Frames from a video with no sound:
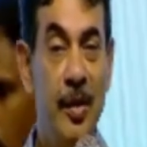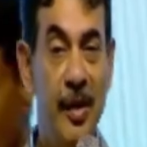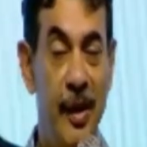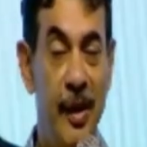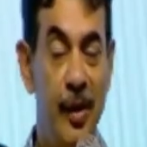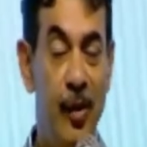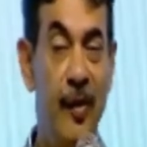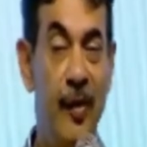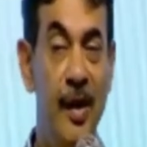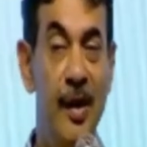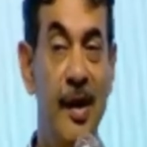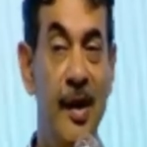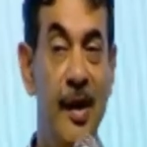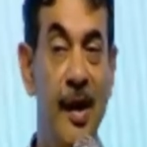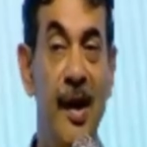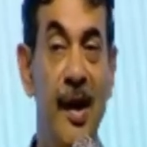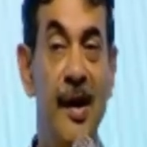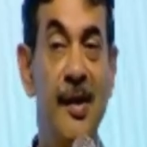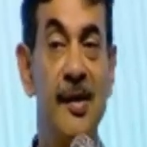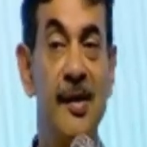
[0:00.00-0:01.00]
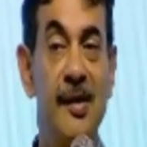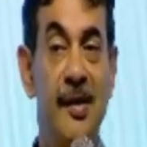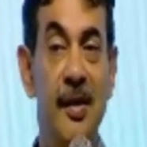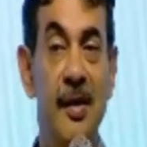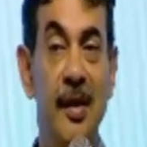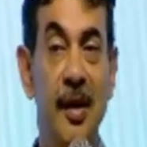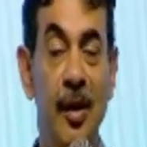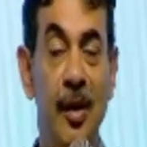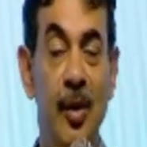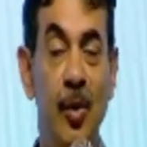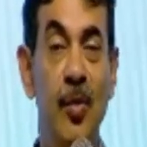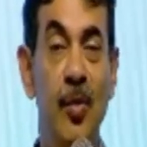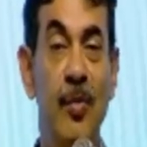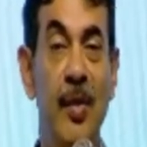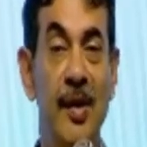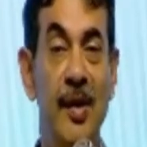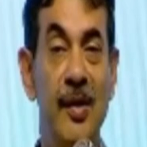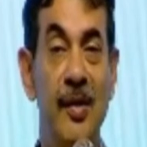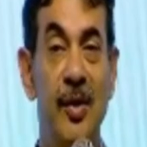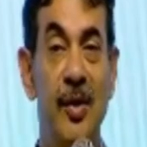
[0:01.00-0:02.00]
over the last 2
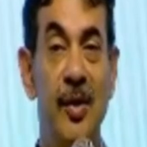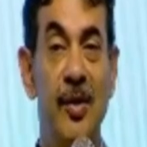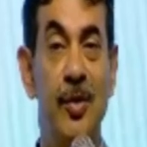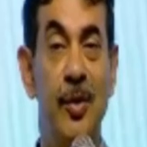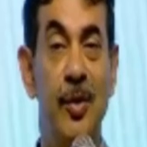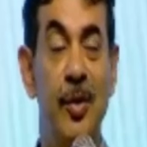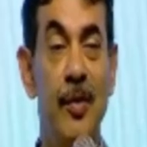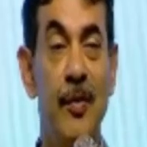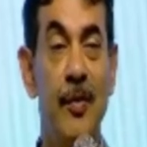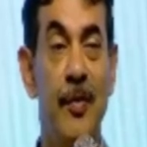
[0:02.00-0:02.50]
months or so,